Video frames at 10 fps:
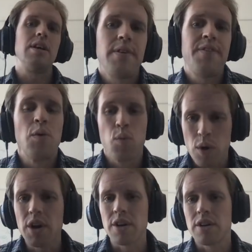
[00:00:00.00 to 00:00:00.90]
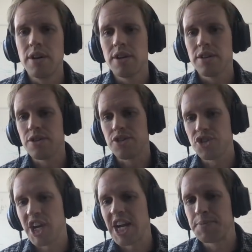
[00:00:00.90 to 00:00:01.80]
if I were to
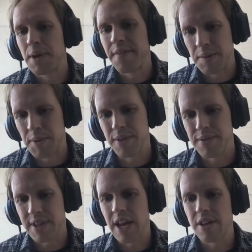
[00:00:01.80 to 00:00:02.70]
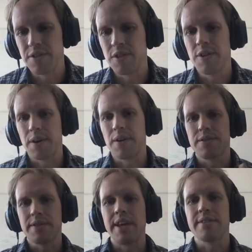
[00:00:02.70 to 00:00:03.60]
change my fundamental scales in the
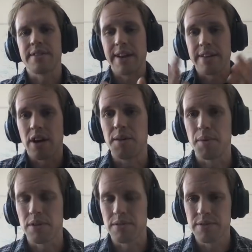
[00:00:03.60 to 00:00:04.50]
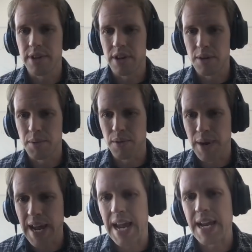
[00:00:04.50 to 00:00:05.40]
universe, things like the Hubble
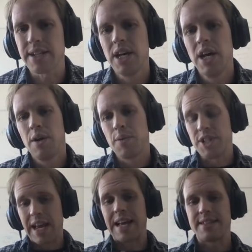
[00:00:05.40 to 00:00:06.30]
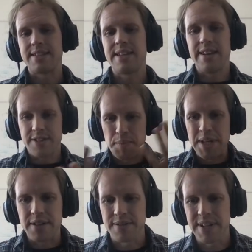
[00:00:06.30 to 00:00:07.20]
rate, which, as I said, is a
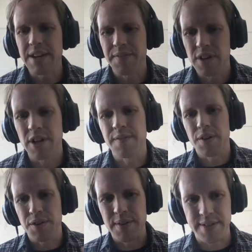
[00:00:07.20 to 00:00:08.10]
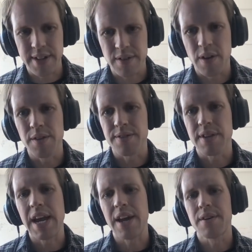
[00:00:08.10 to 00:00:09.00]
meter stick of our universe, so it sets all the
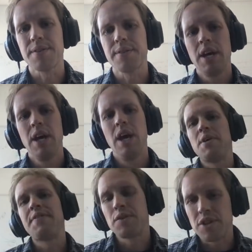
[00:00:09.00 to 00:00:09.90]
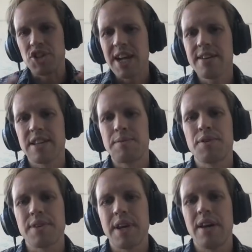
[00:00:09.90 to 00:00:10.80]
scales. If I were to change those
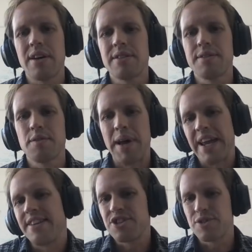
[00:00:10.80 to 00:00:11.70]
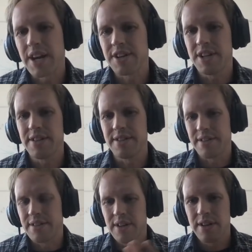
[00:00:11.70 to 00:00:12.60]
Hubble scales by
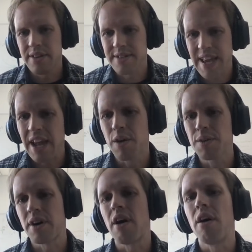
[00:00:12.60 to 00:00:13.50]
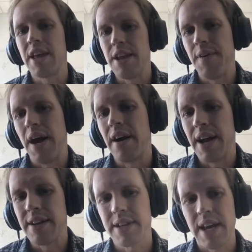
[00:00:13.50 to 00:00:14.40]
constructions, these angles are all
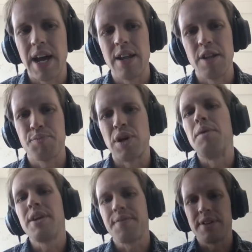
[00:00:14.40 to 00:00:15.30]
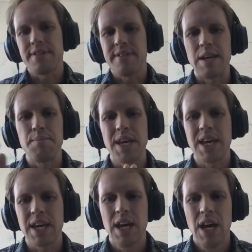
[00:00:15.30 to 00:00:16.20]
invariant, and primarily for the
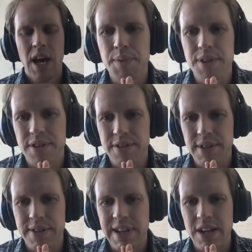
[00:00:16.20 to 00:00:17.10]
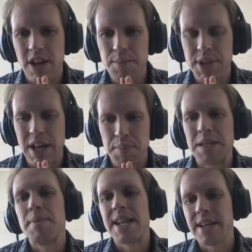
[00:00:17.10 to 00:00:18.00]
CMB, this kind of comes out
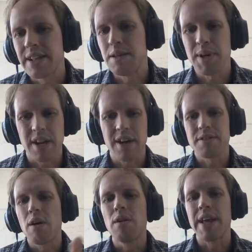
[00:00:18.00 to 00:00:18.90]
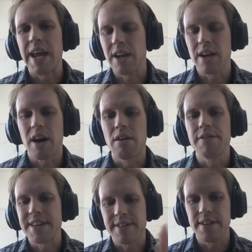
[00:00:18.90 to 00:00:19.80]
mathematically because all
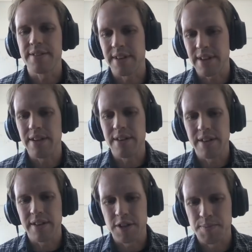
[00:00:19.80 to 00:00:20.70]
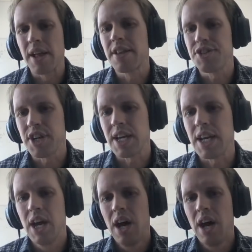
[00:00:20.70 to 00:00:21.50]
distance in cosmology